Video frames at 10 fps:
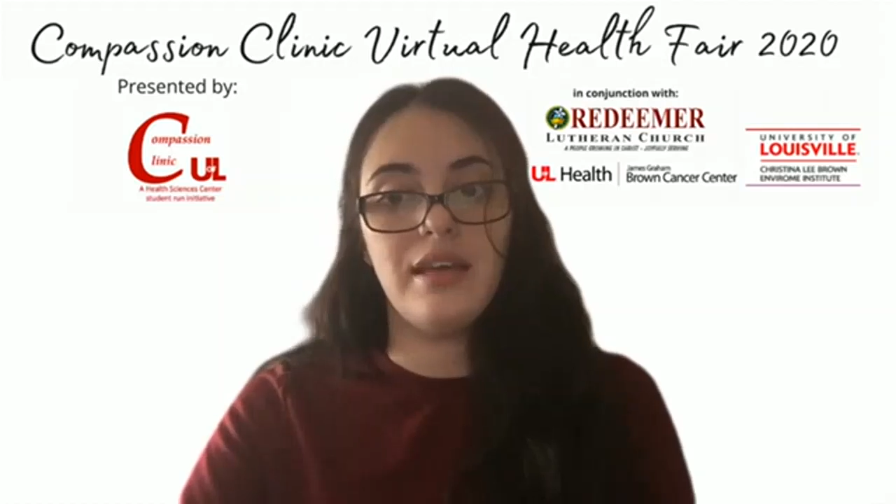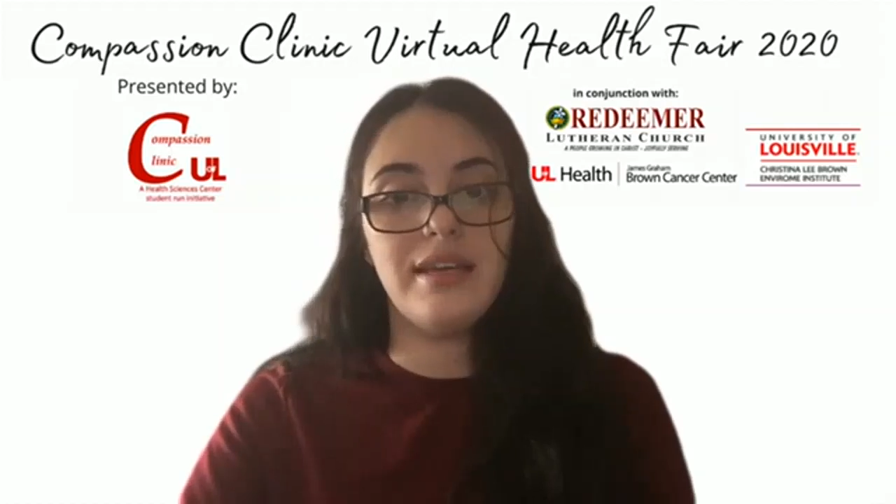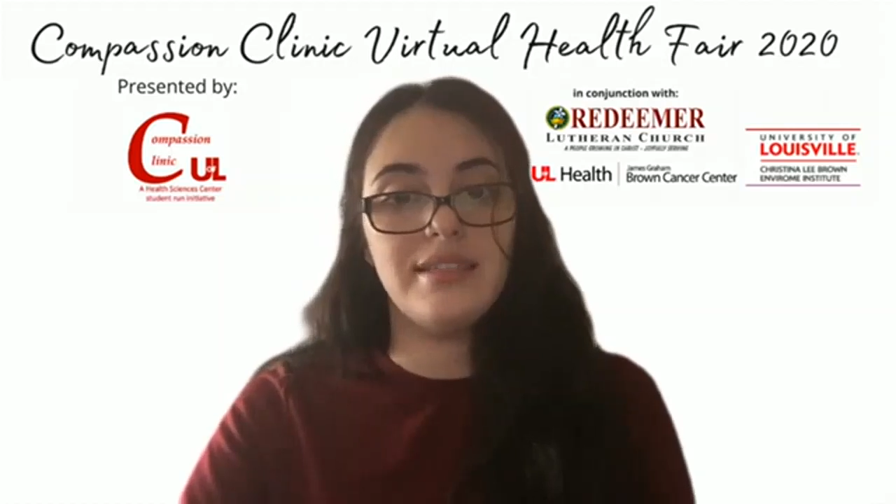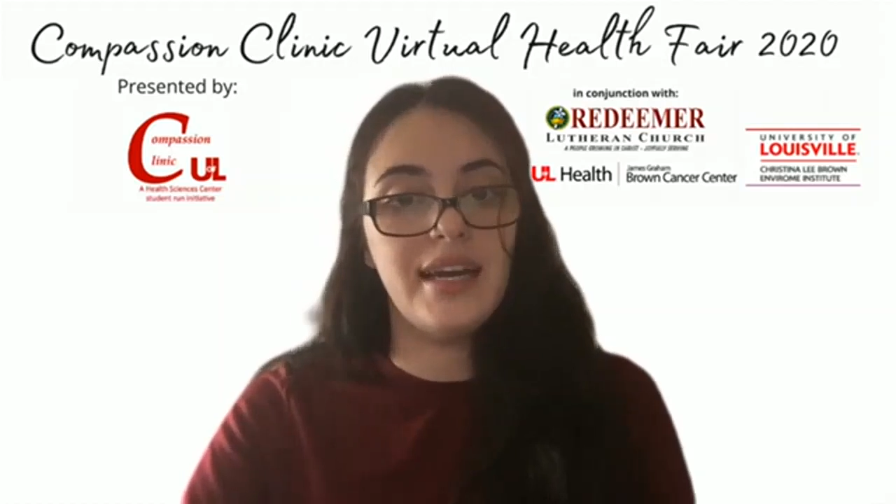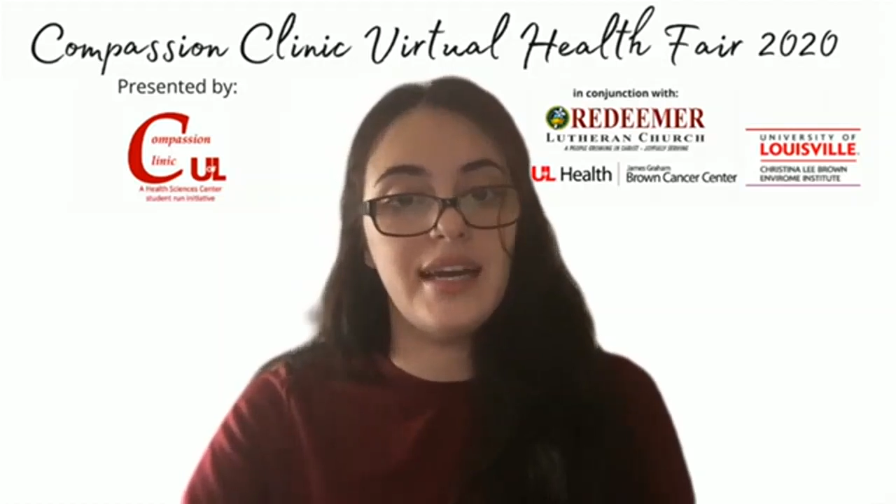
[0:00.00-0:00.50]

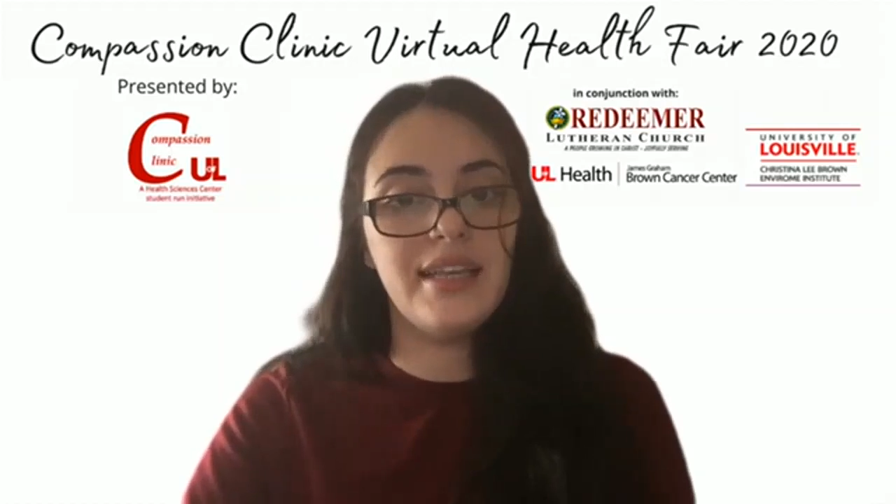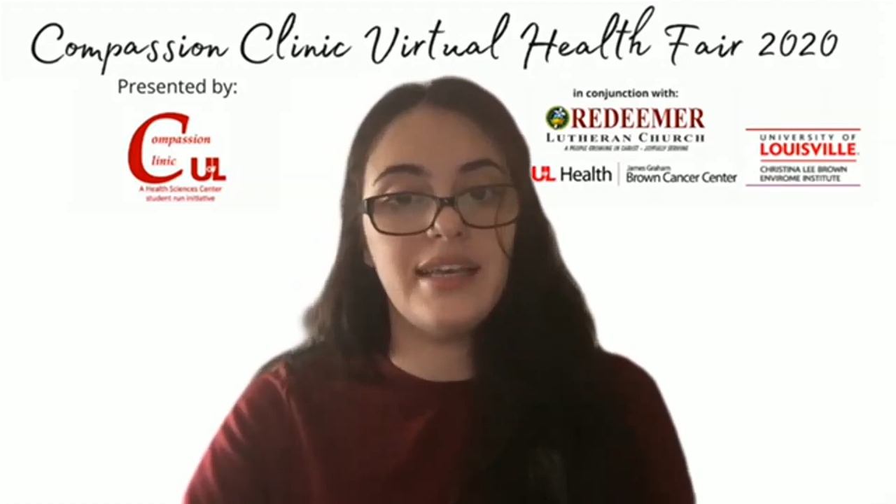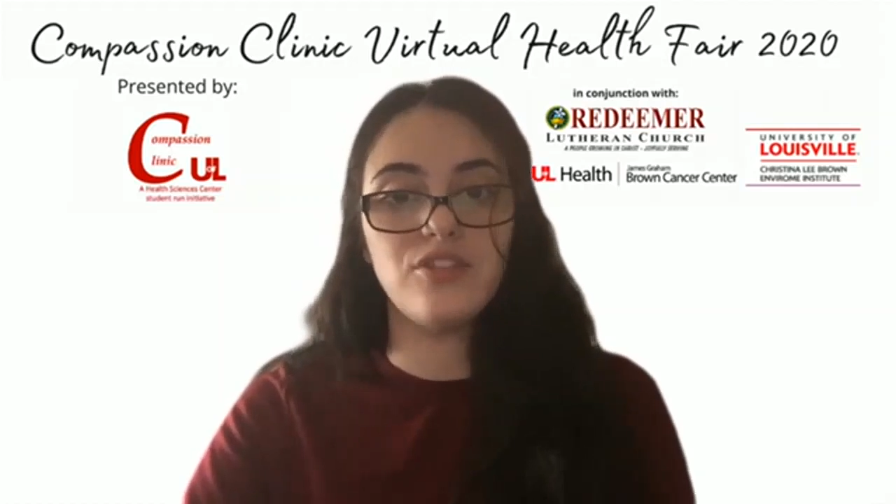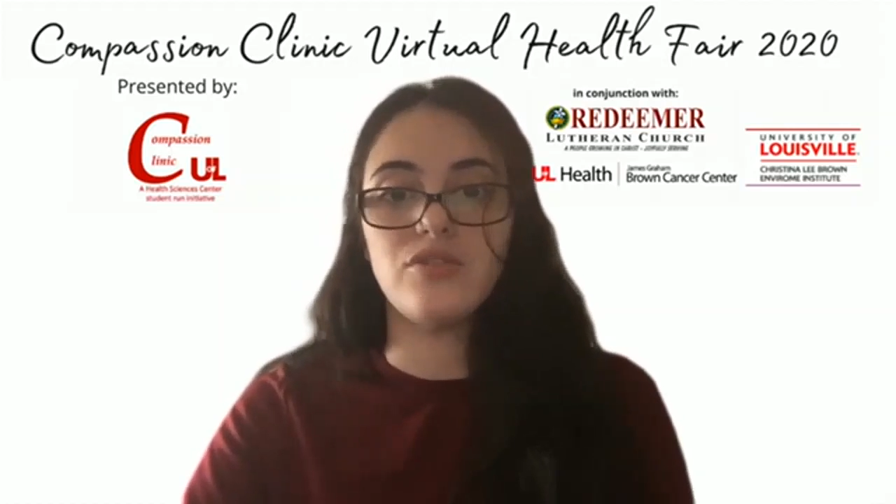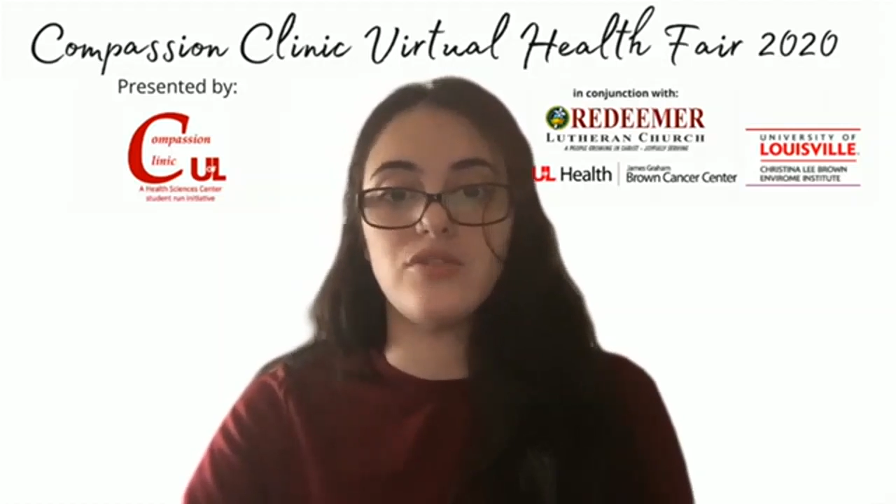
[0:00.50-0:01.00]
A diet
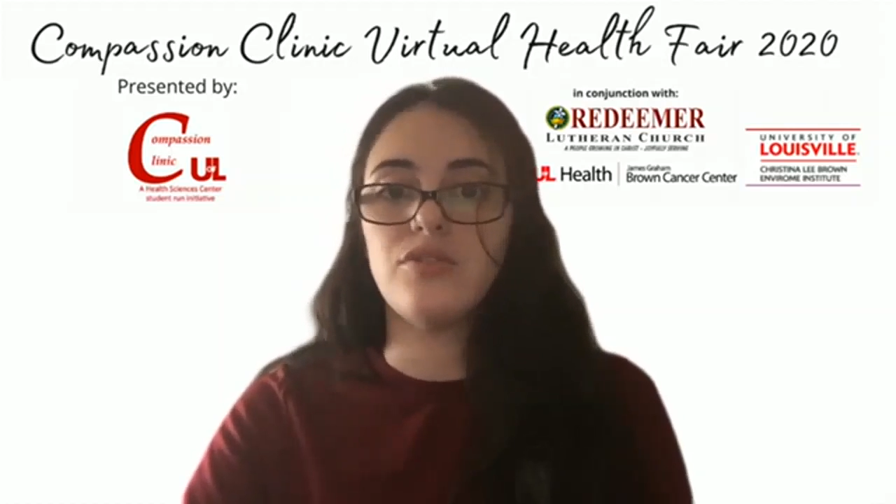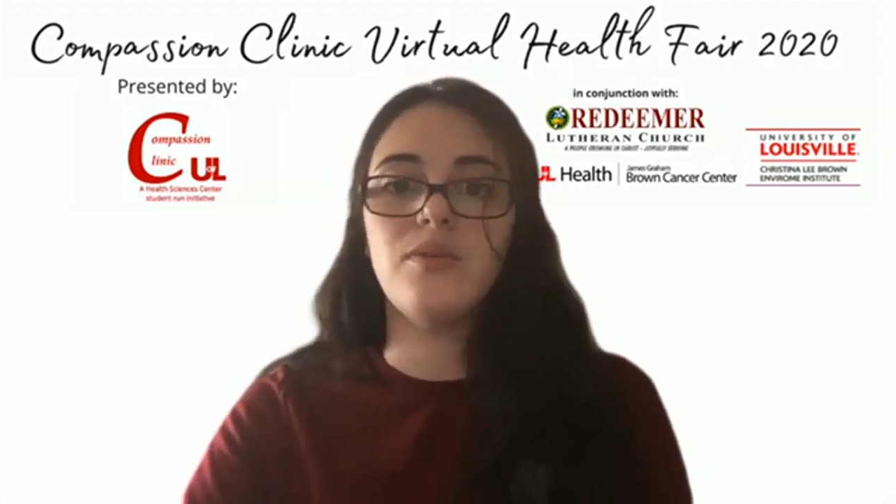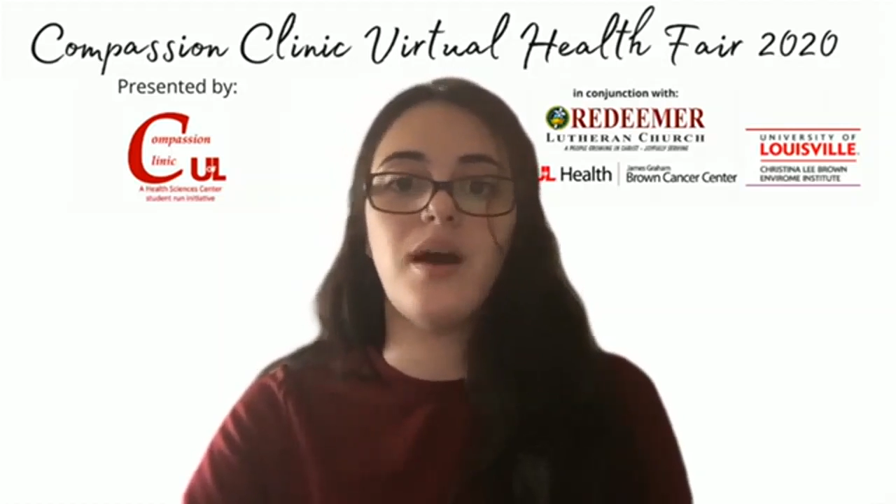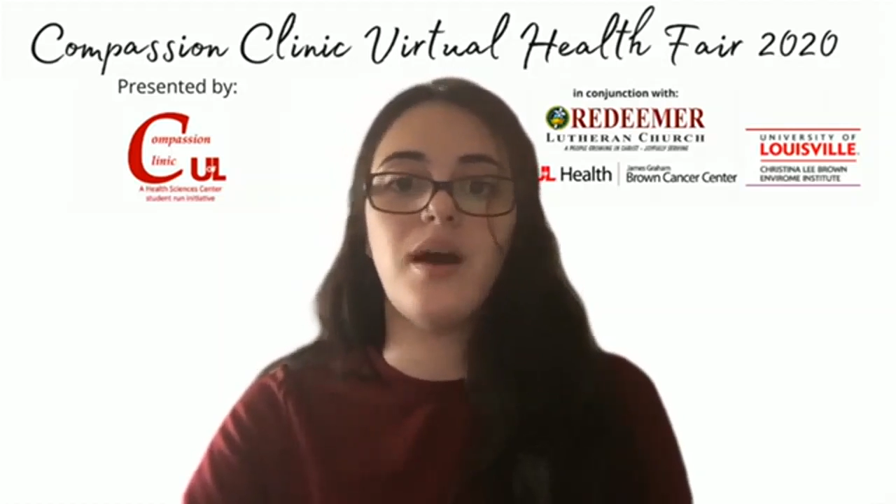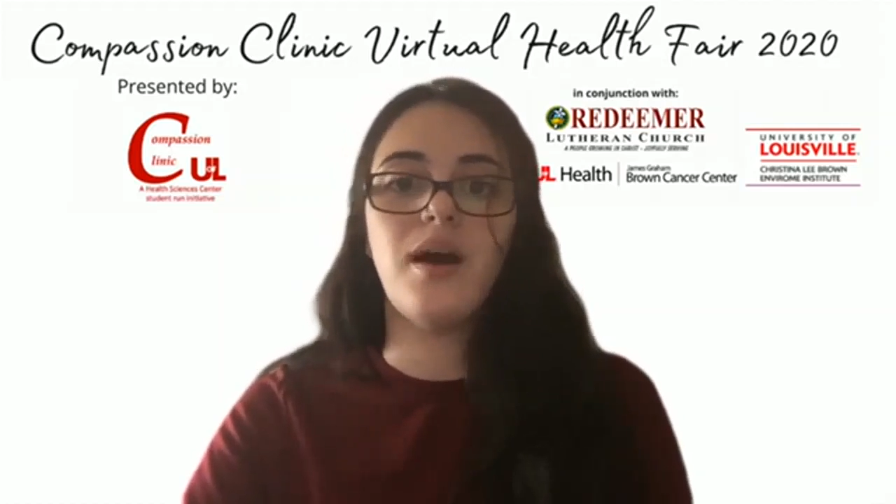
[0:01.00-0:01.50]
that is too
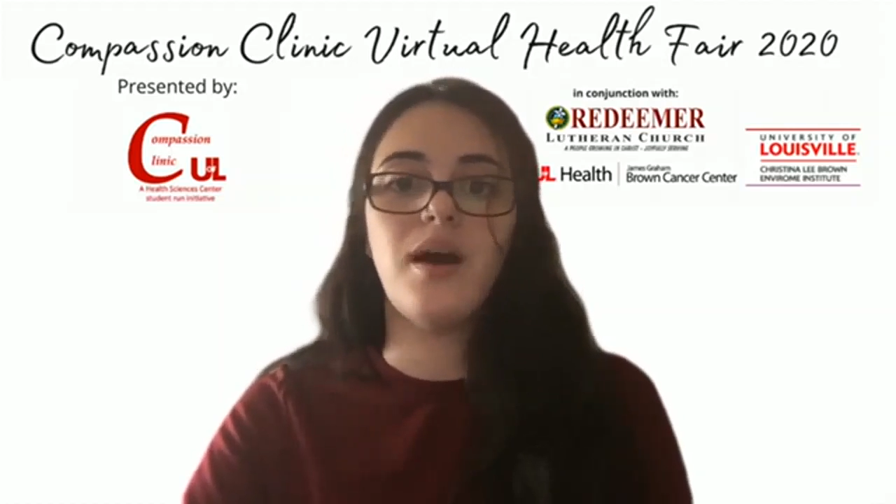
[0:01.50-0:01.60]
high